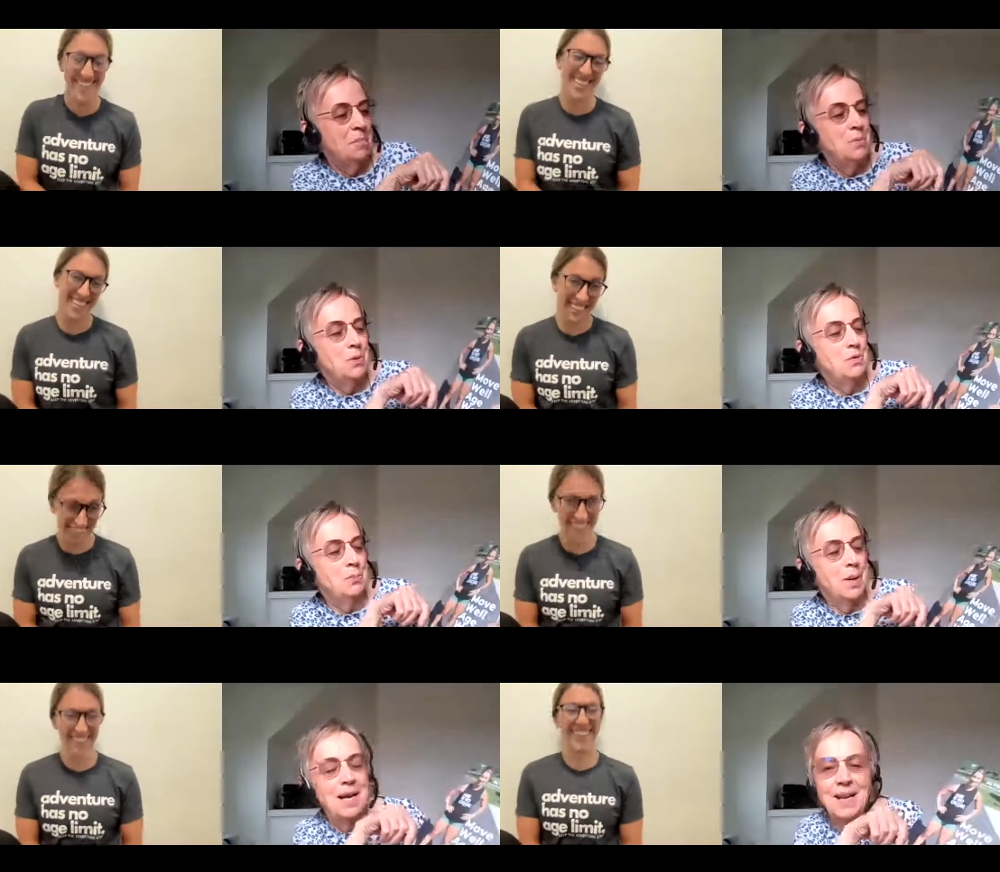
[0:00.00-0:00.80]

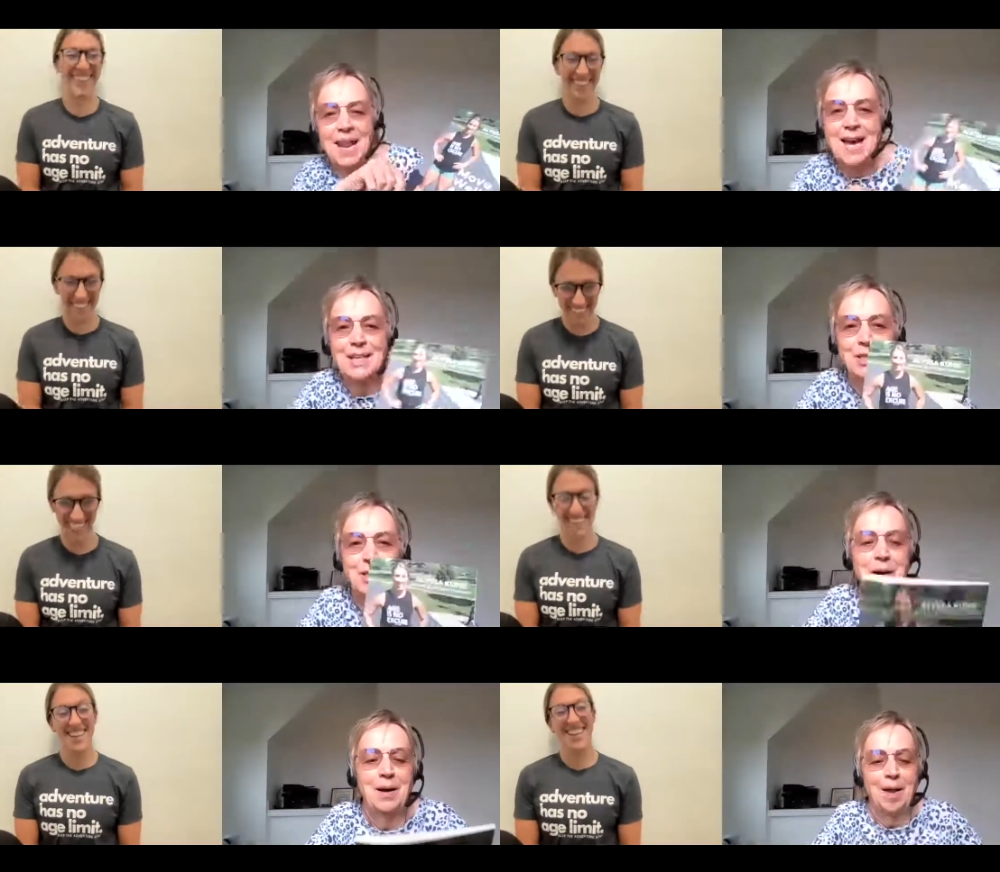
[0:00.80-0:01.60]
Speaker 1: Move well,
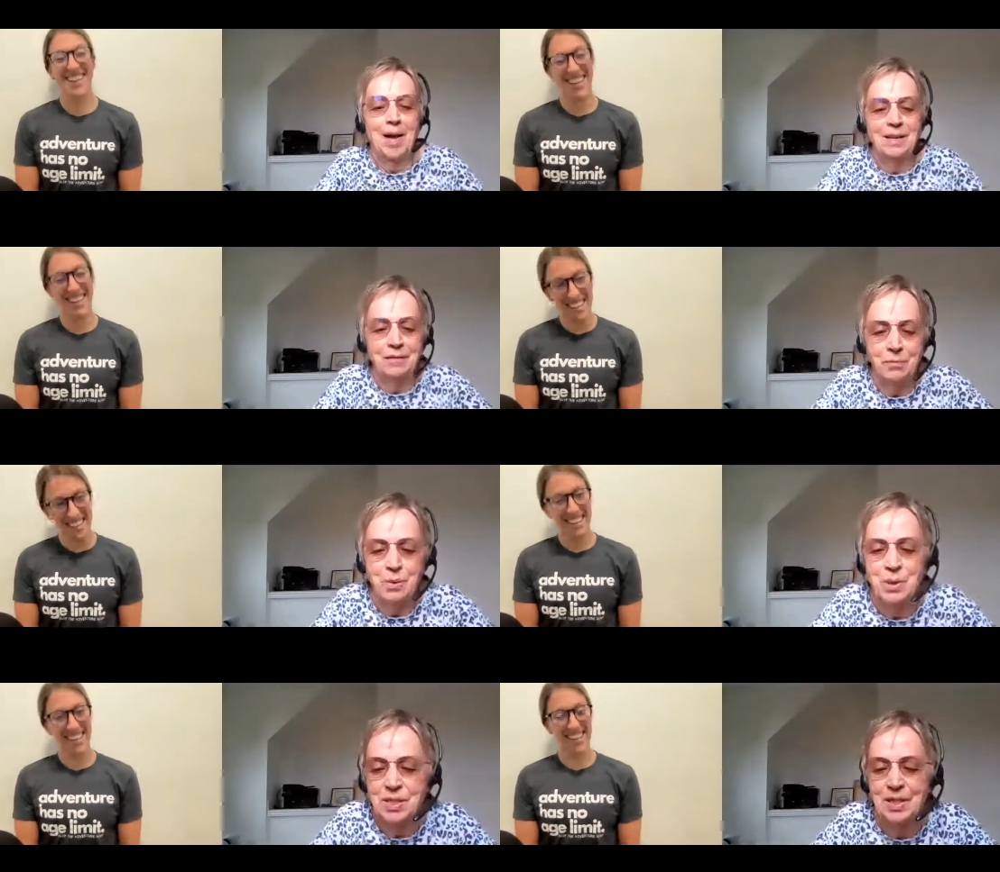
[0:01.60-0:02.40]
age well. I love
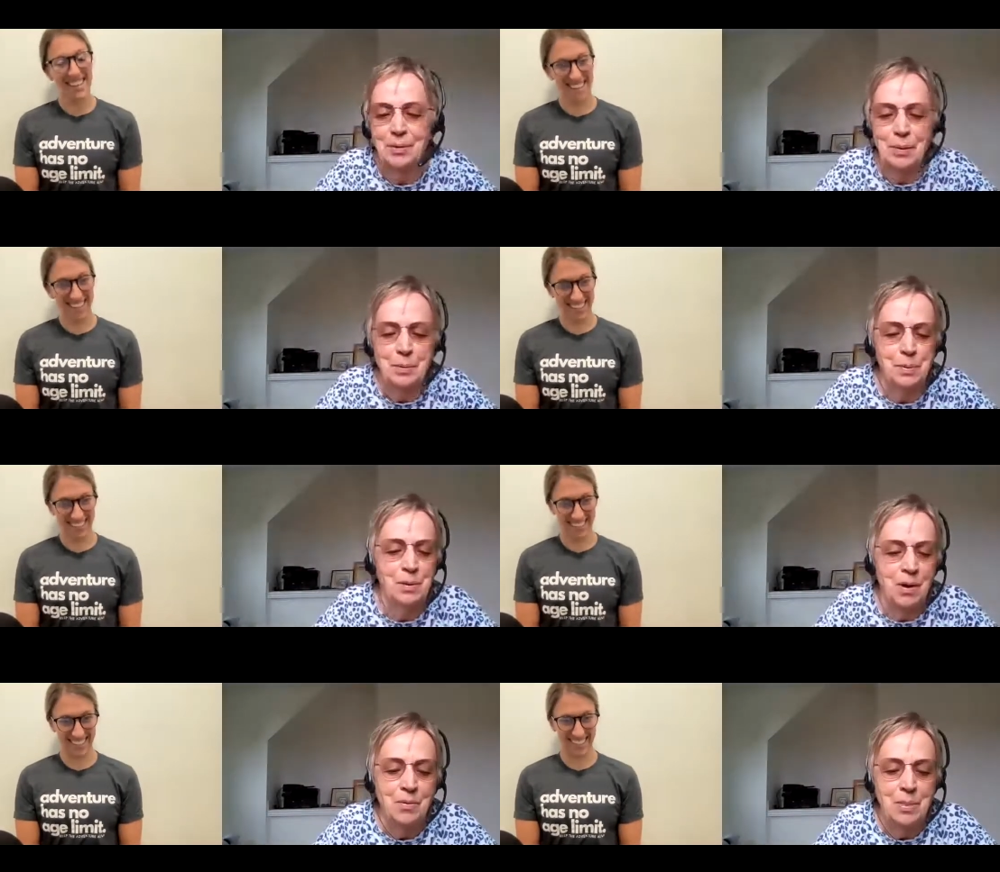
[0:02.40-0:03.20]
what you say on the
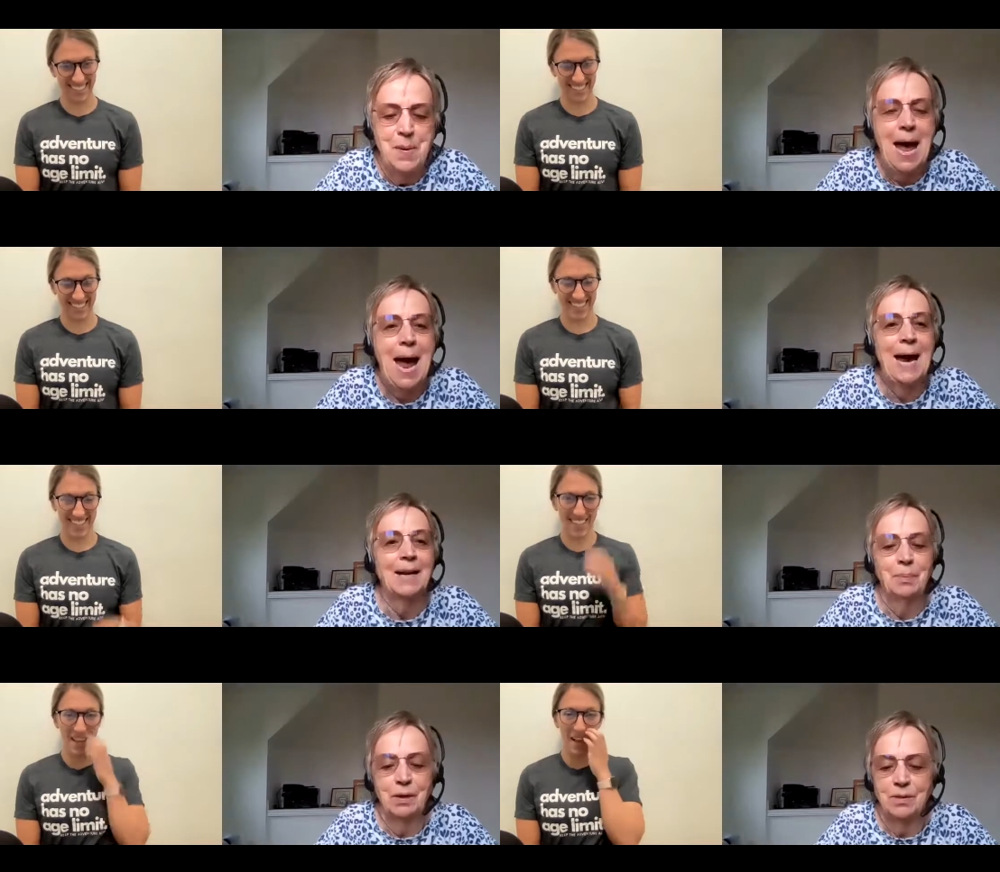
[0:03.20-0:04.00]
book on the
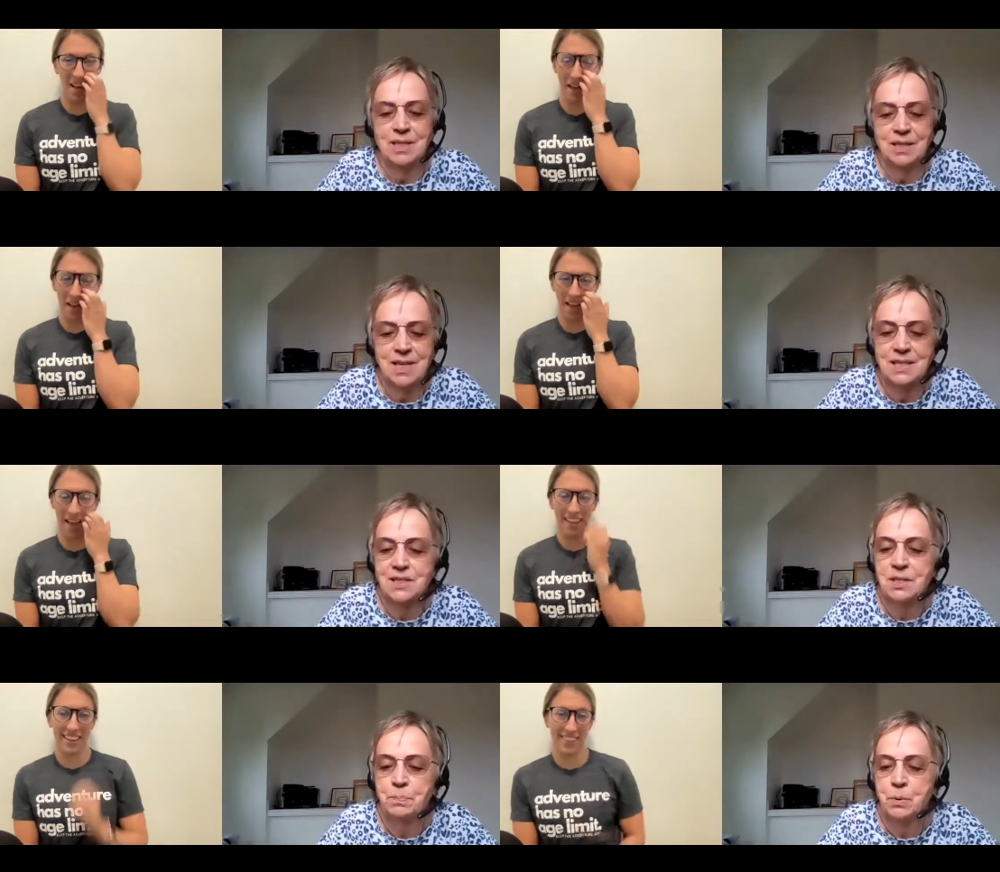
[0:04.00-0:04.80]
back because it says
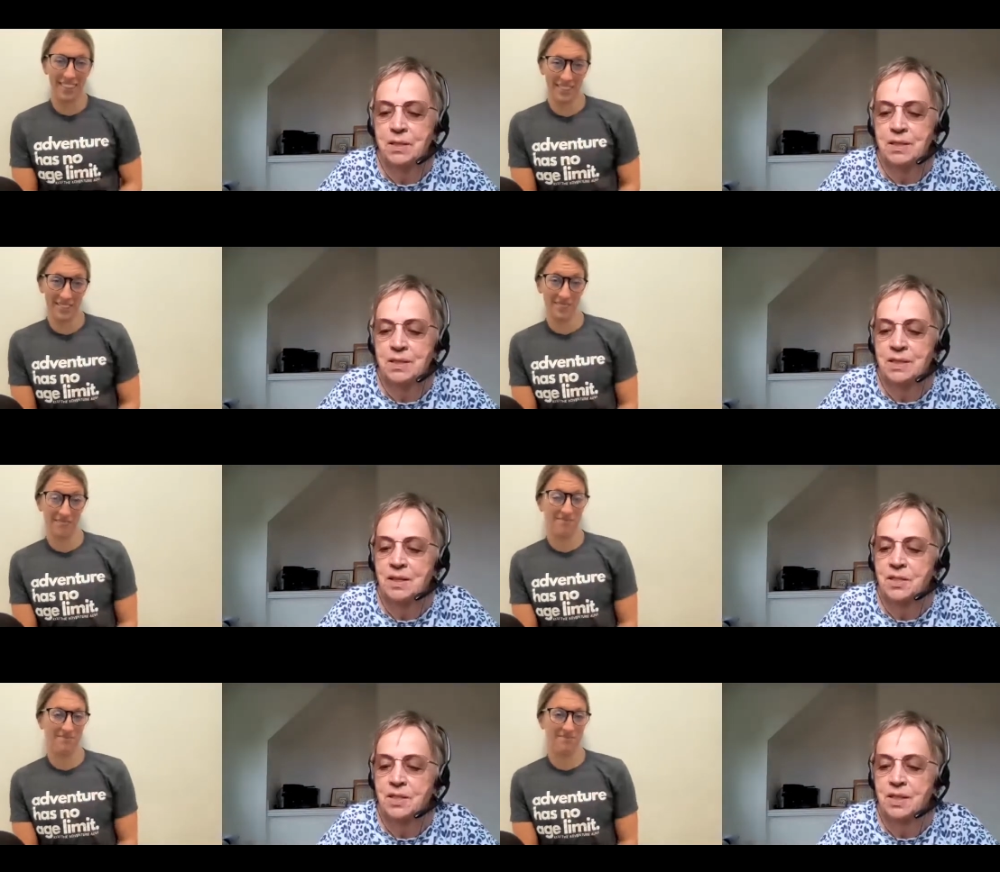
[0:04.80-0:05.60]
this book is
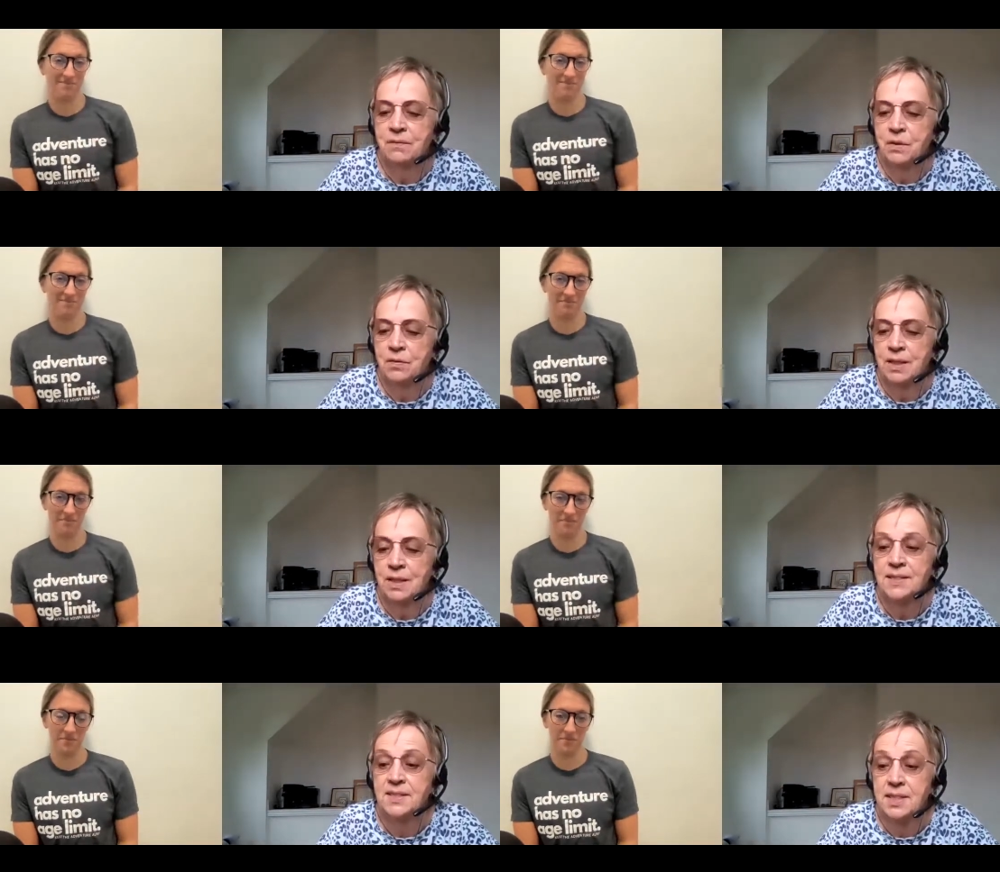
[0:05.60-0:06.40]
designed to give you the
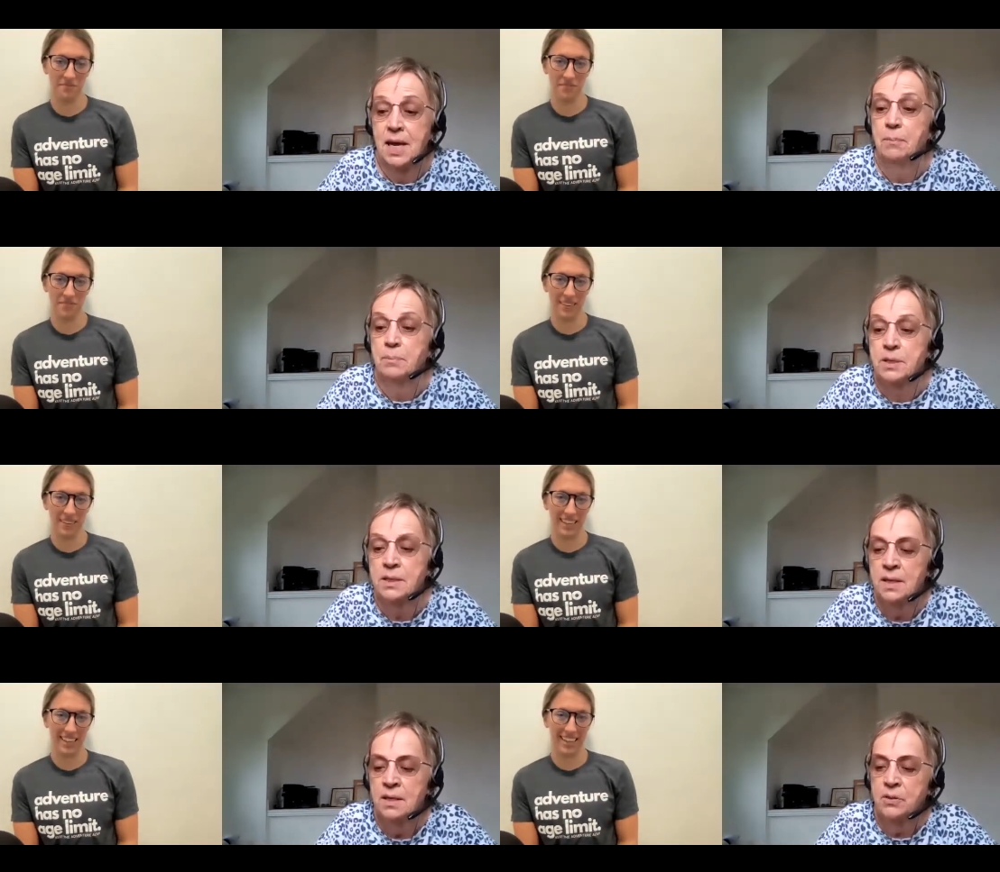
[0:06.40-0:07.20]
key steps